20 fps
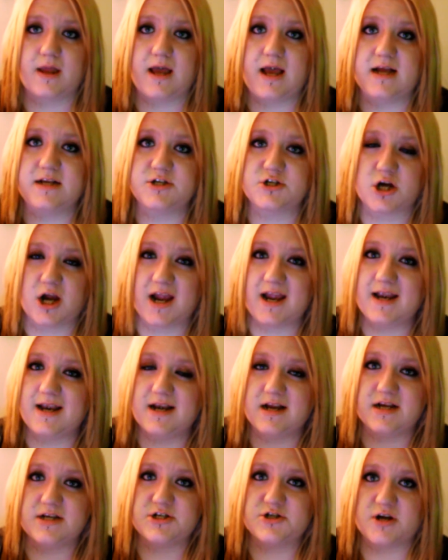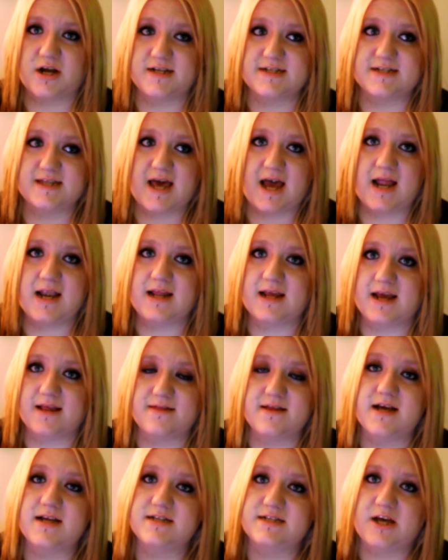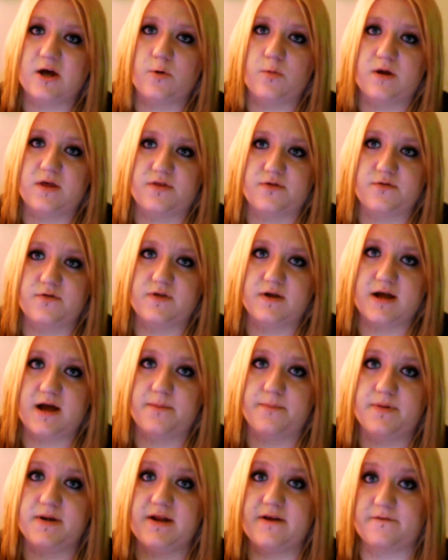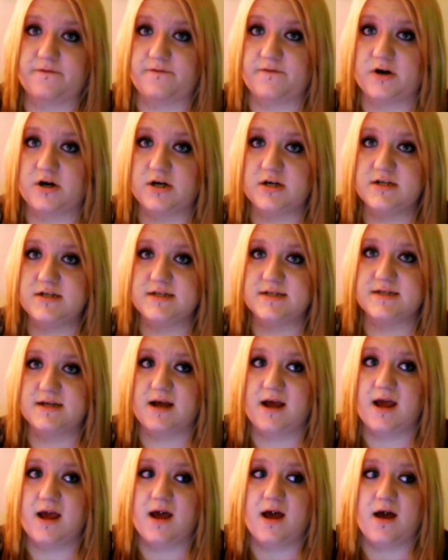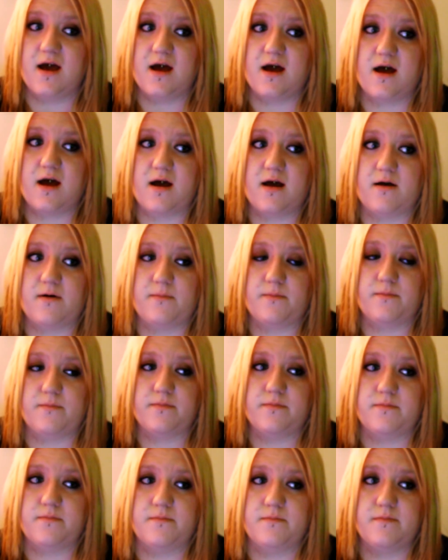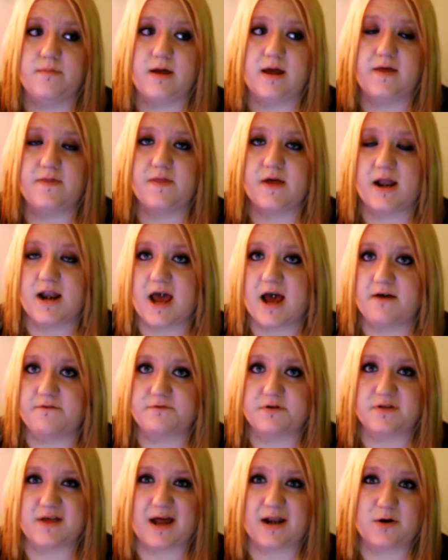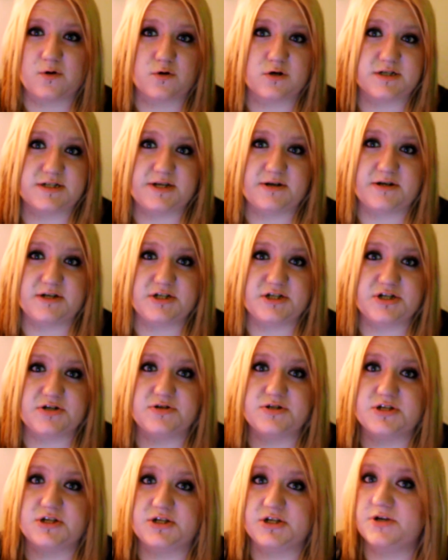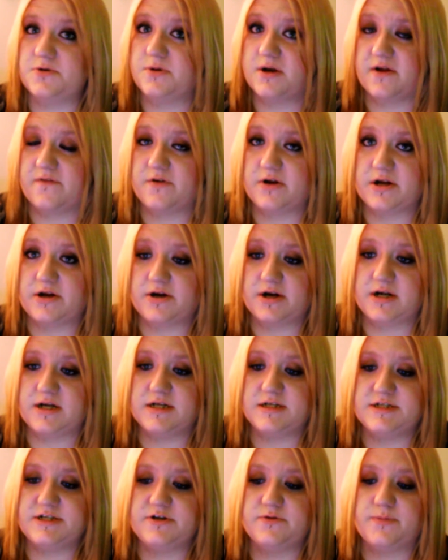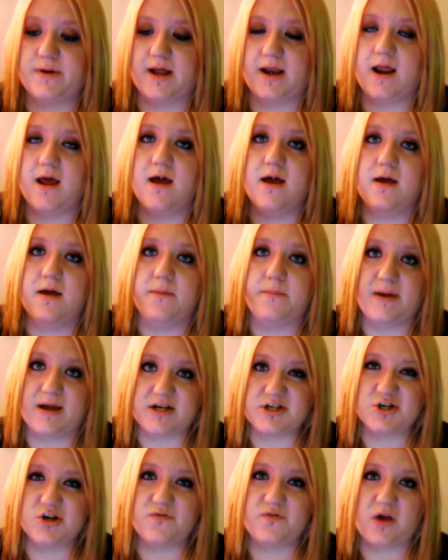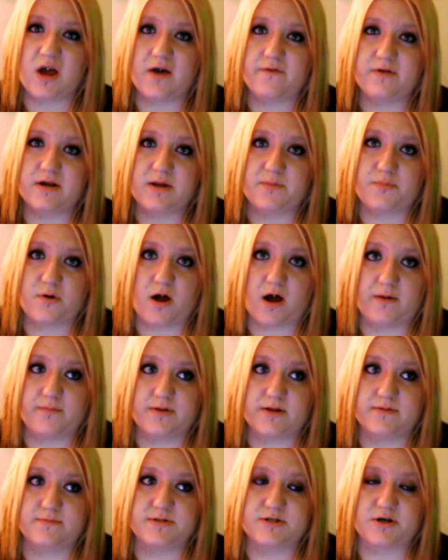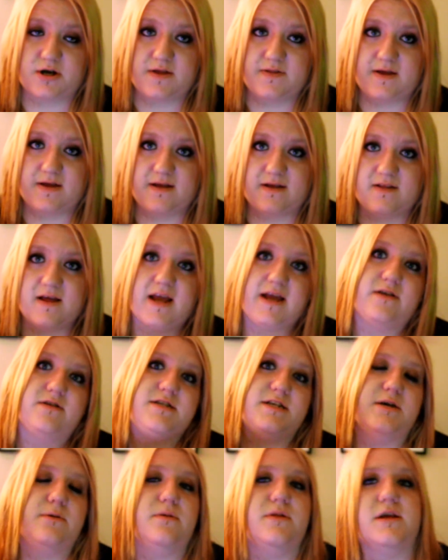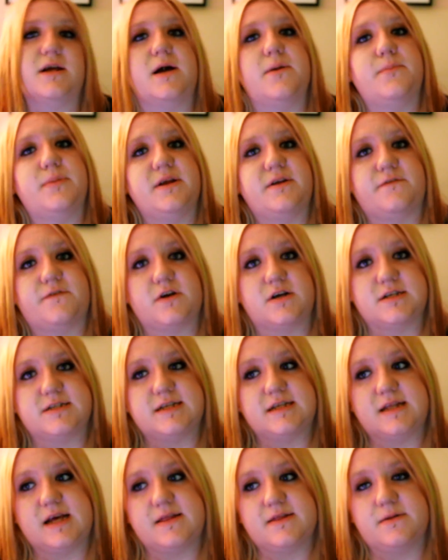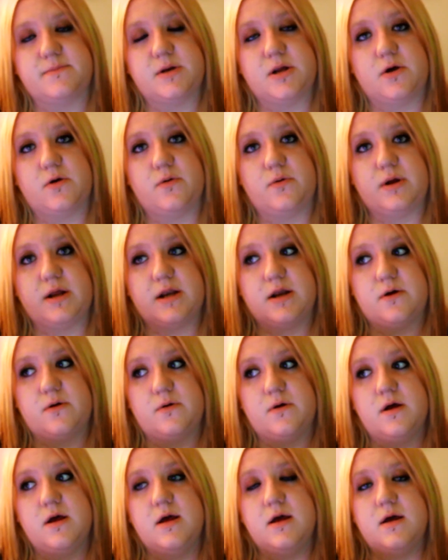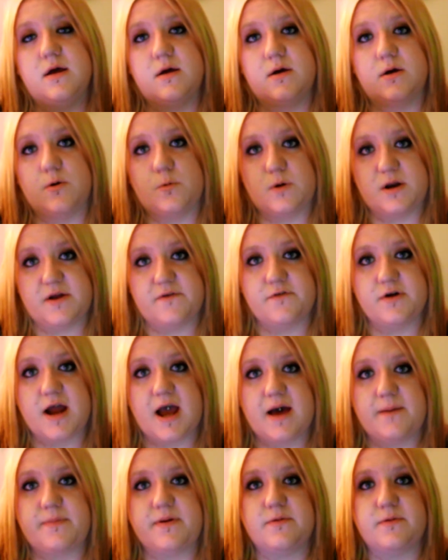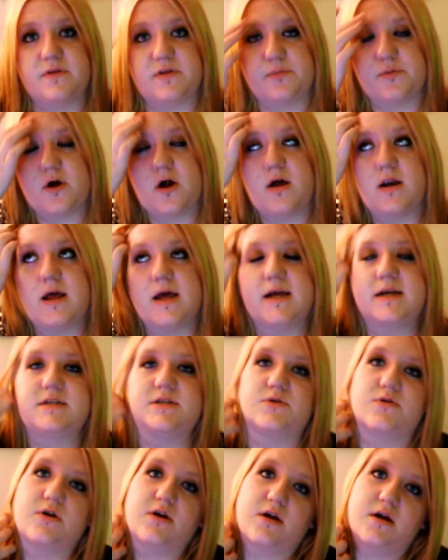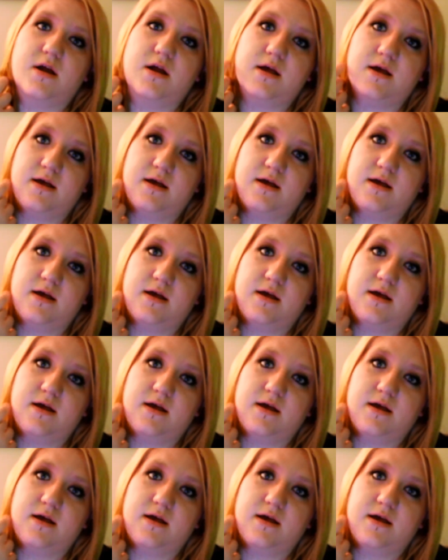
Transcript: And try and address that and get that dealt with through the company first. And then after that, of course, you can choose to do whatever you're going to do, but make sure if you have any problems or anything like that, you deal with the company first and let them know, you know, whatever happened with the product, or